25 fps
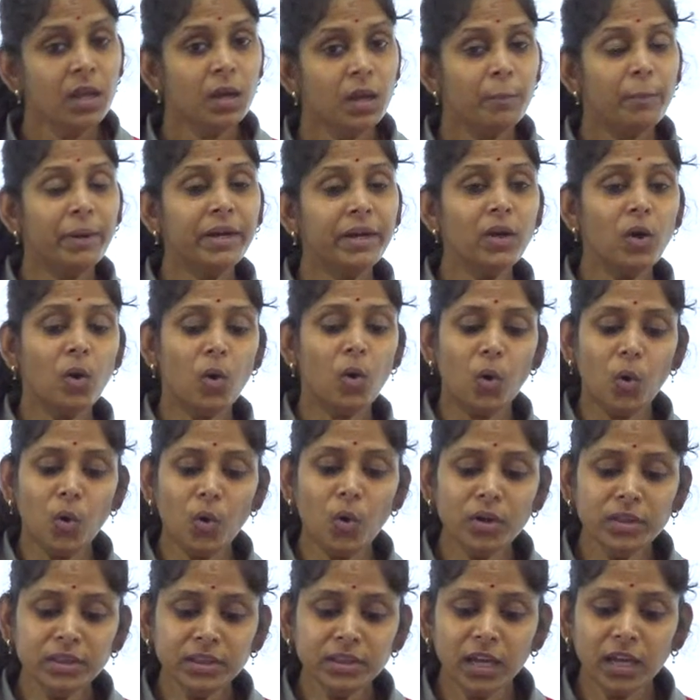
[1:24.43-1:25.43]
But
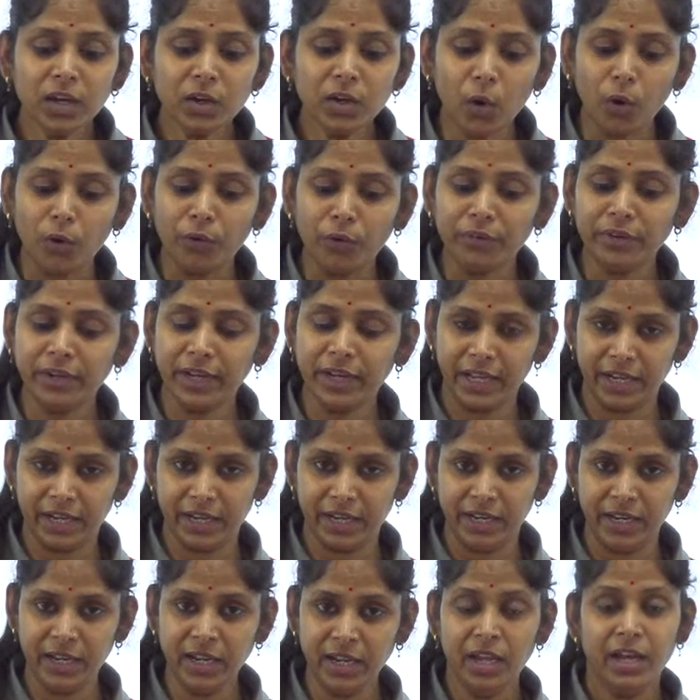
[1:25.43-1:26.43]
on the
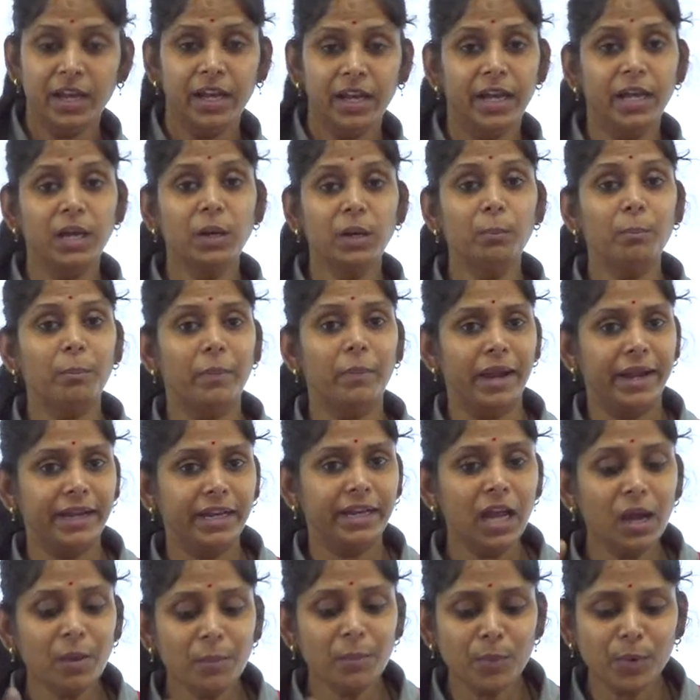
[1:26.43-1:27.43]
contrary, in a
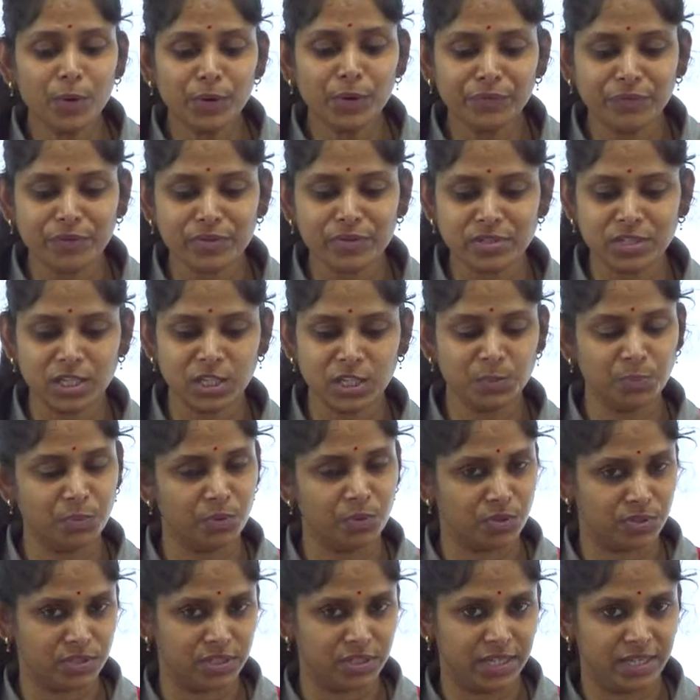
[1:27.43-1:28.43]
metamorphosis
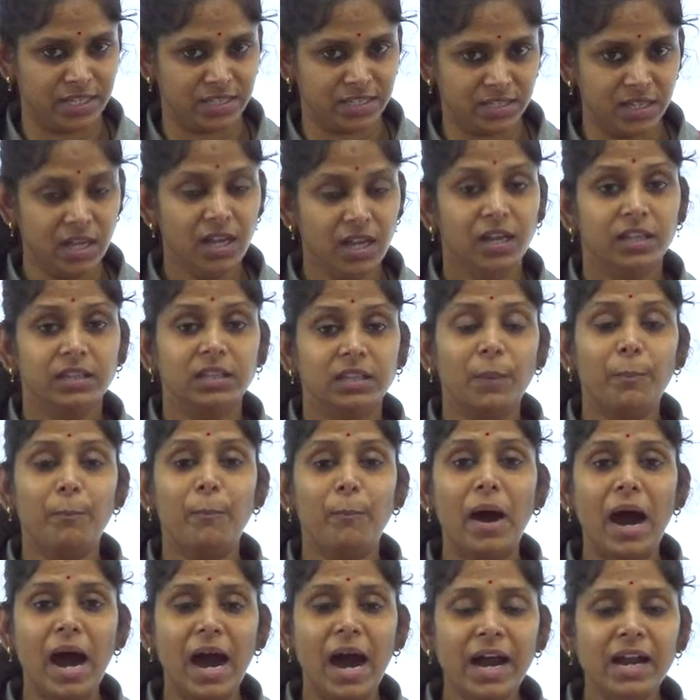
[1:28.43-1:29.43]
process, the
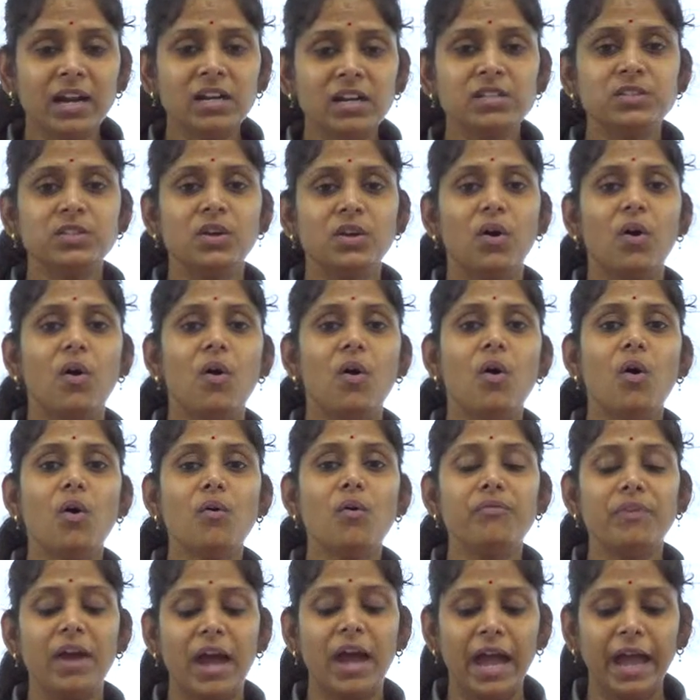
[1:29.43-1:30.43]
parts of
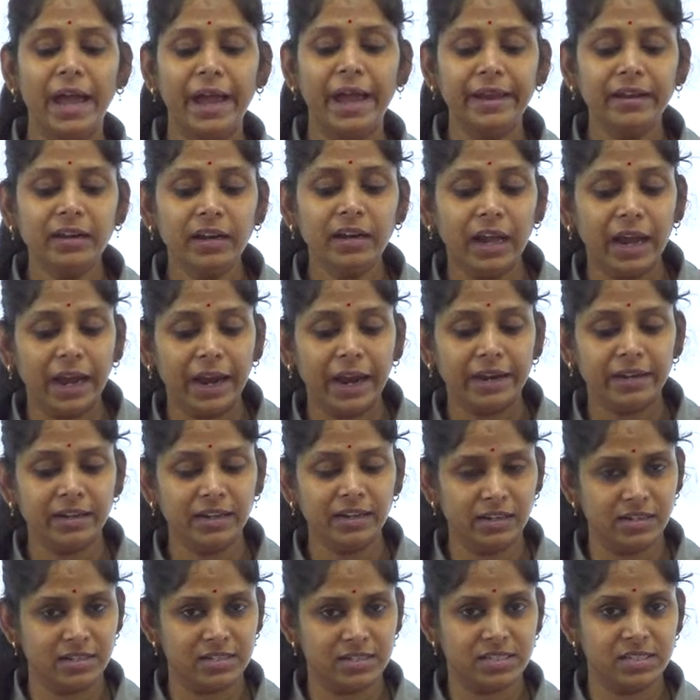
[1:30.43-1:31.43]
an
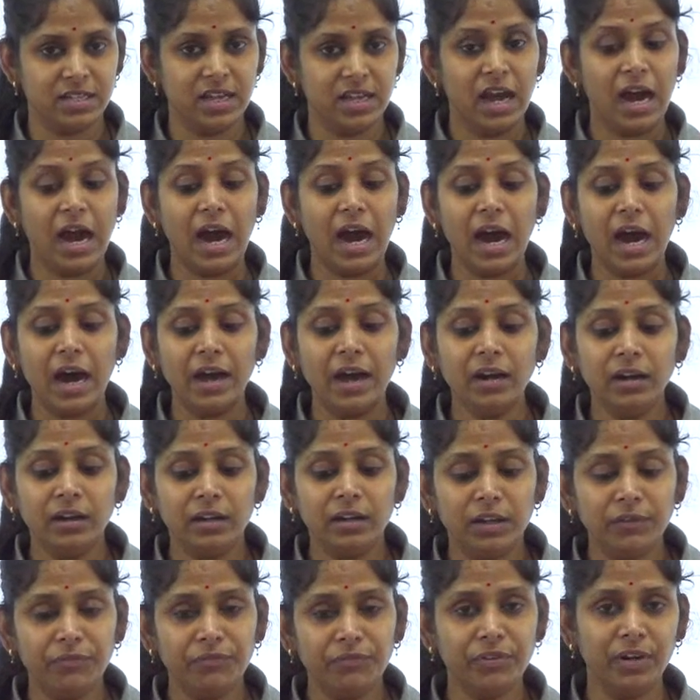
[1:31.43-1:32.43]
adult are
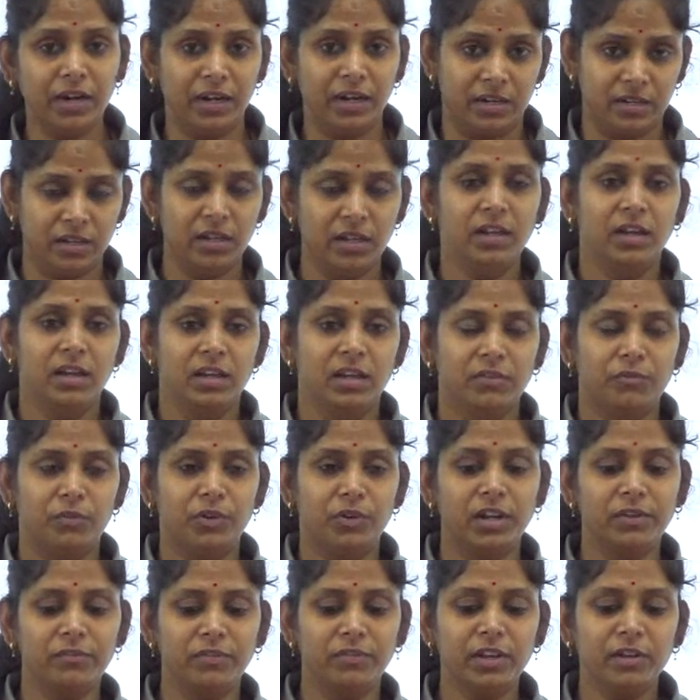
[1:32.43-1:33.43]
different.
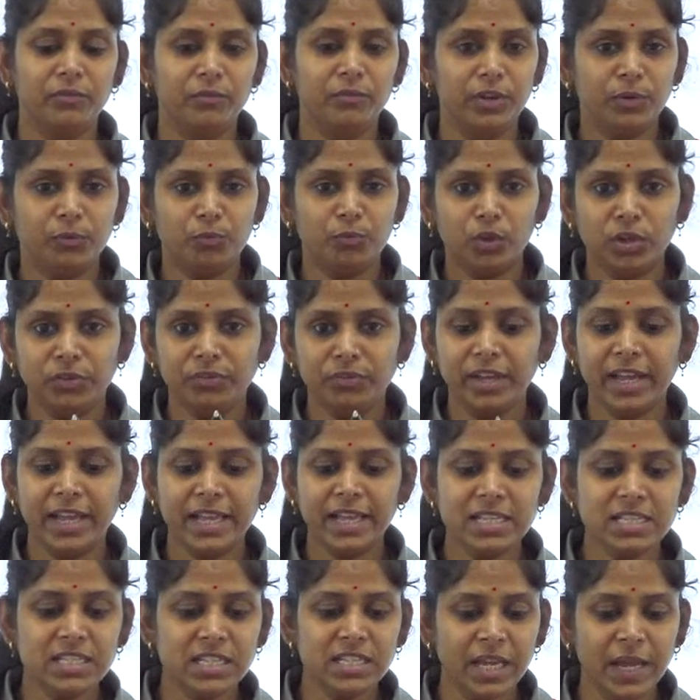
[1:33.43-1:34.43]
What we
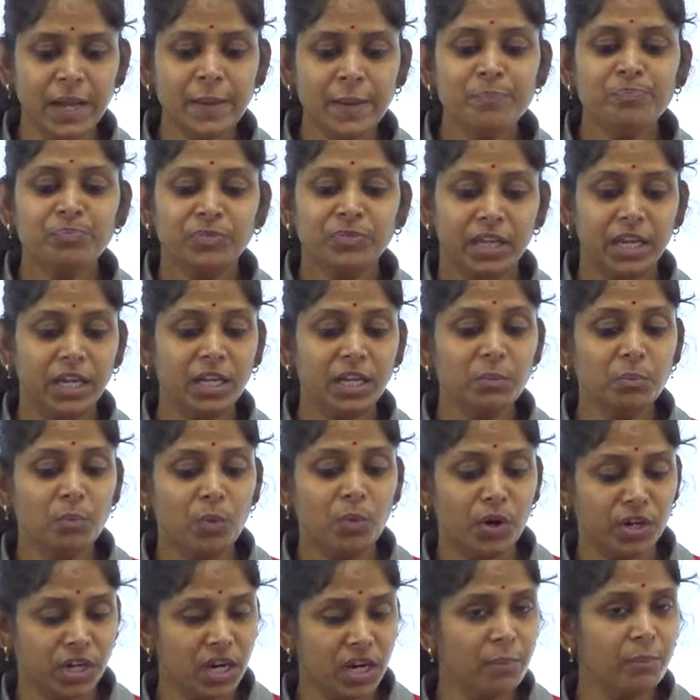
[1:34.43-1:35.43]
can say, in
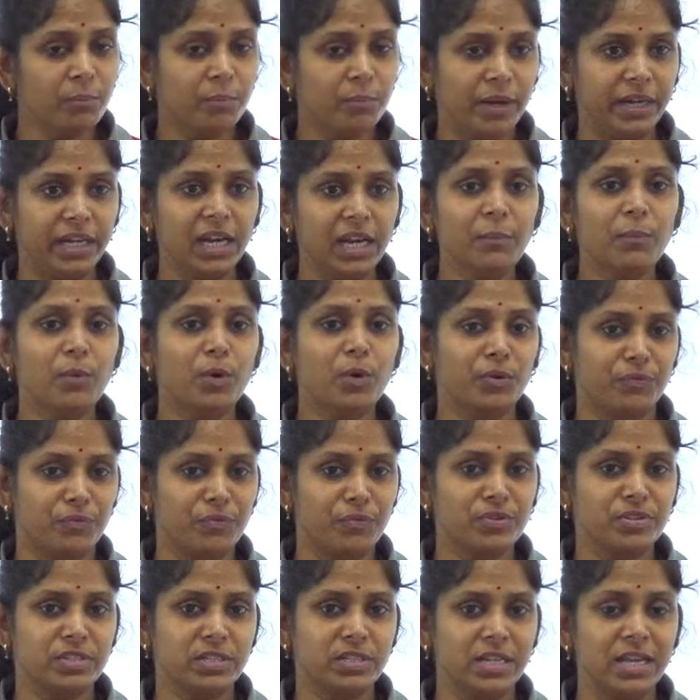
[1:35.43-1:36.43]

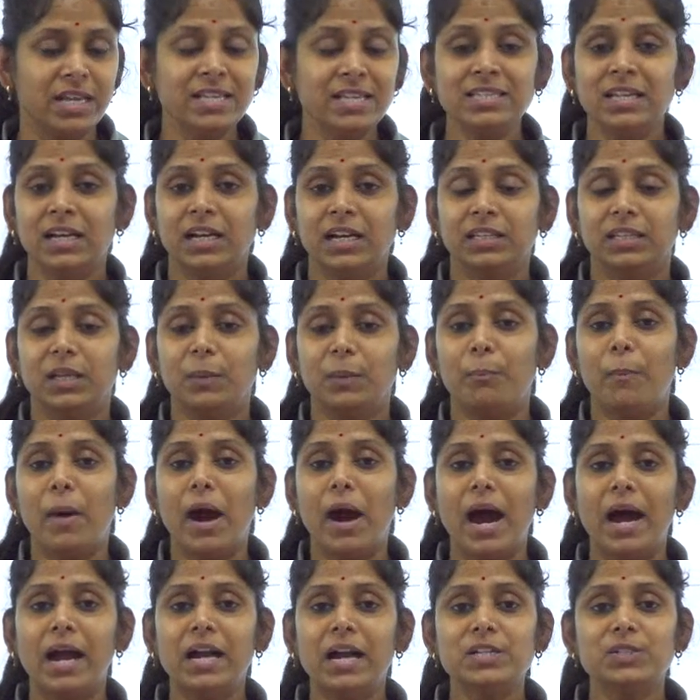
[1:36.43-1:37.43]
metamorphosis, the
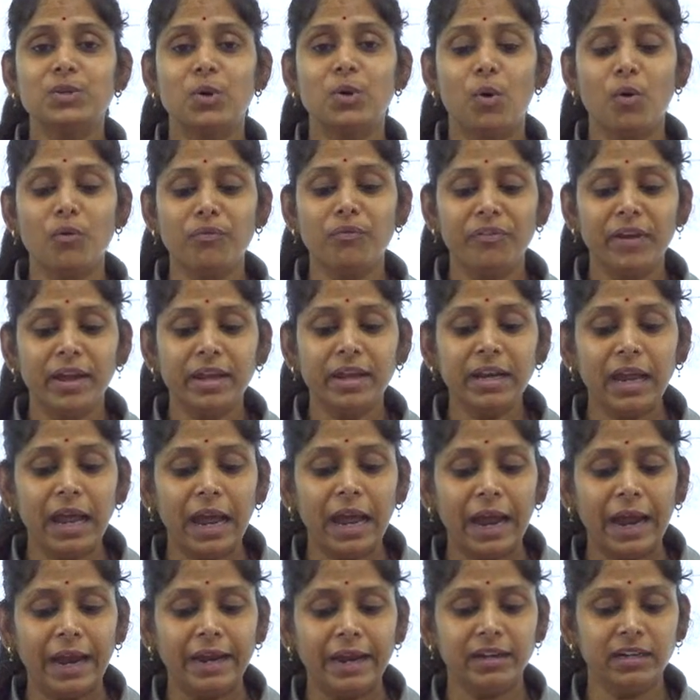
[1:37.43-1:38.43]
parts of an
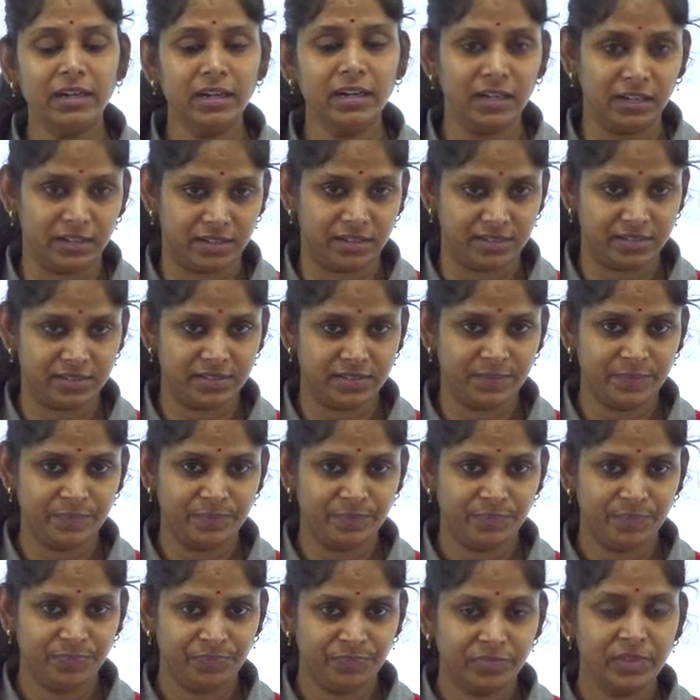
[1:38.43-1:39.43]
adult
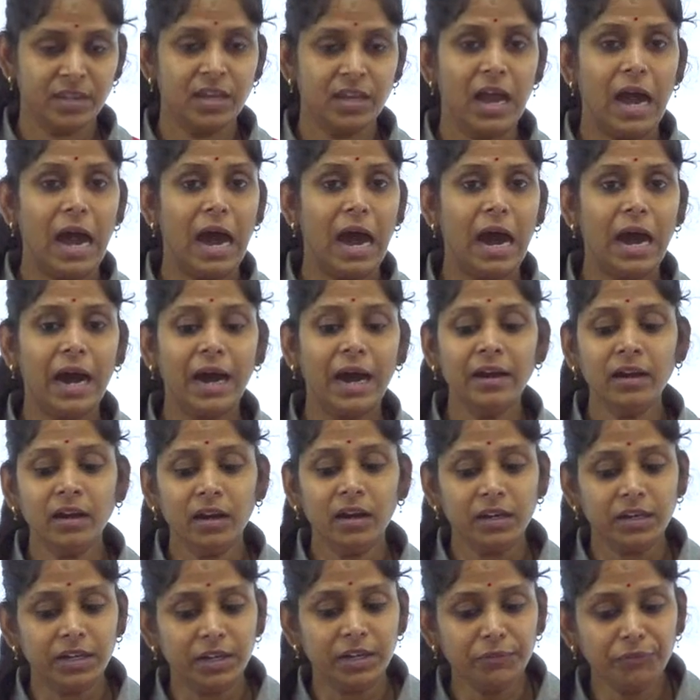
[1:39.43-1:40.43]

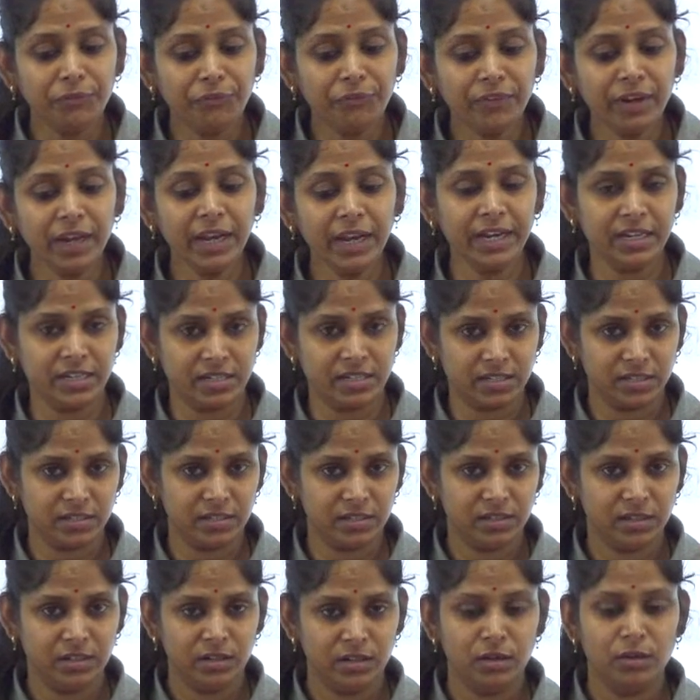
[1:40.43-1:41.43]
are different
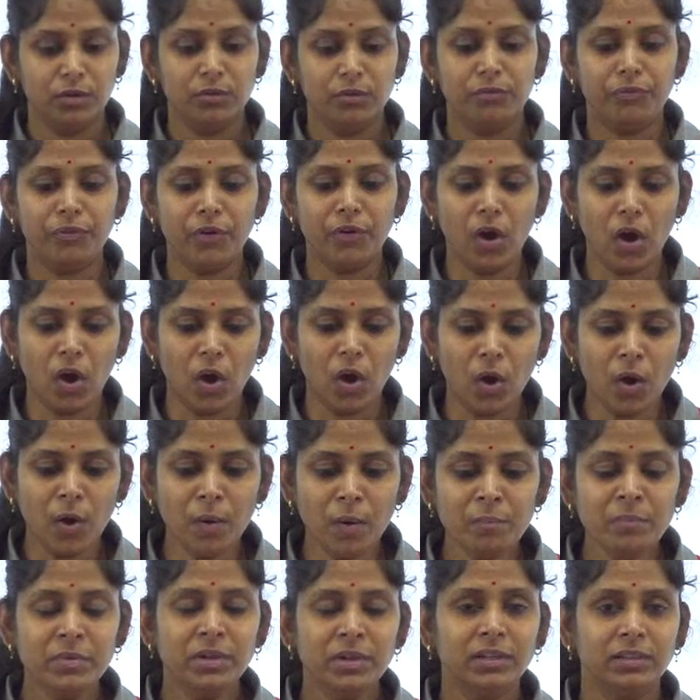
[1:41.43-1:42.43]

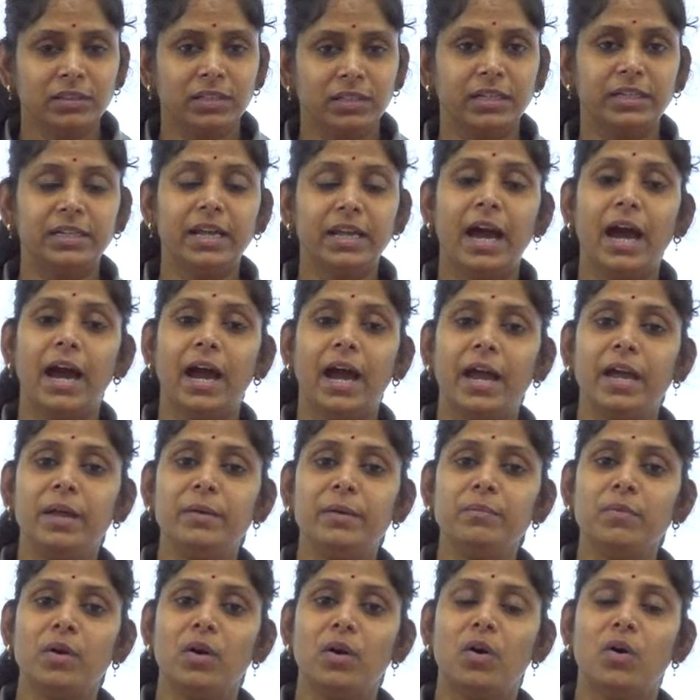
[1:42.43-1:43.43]
from the time
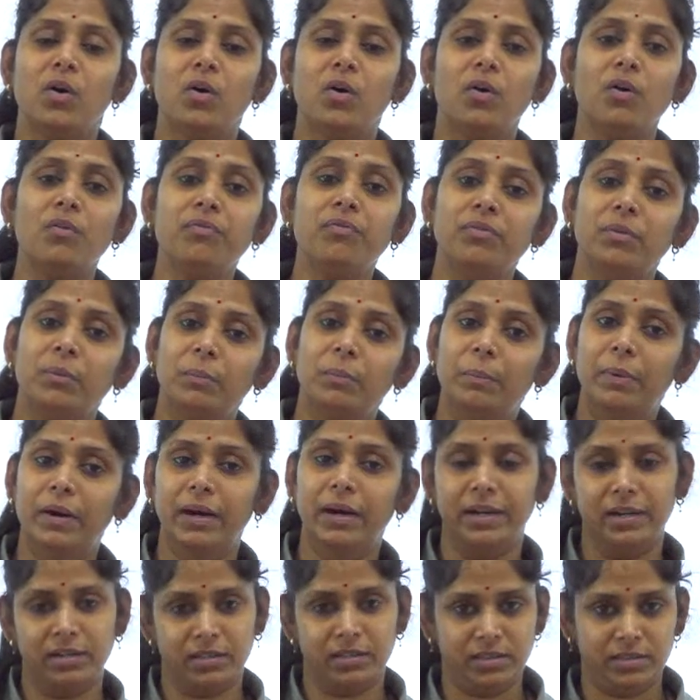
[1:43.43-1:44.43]
of
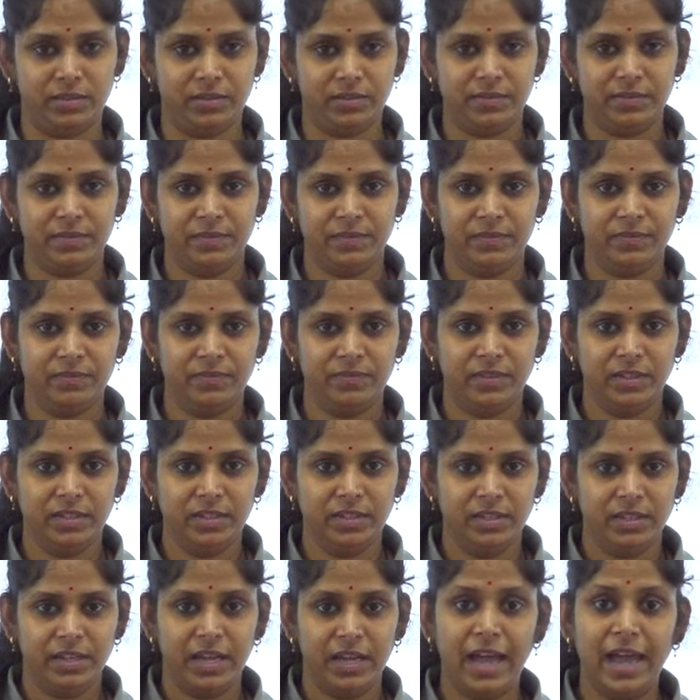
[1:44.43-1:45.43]
birth.
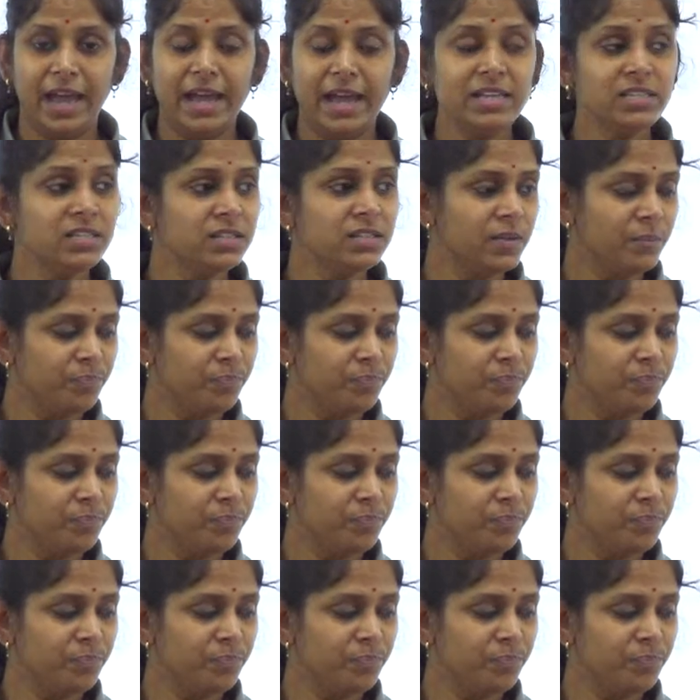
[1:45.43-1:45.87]
As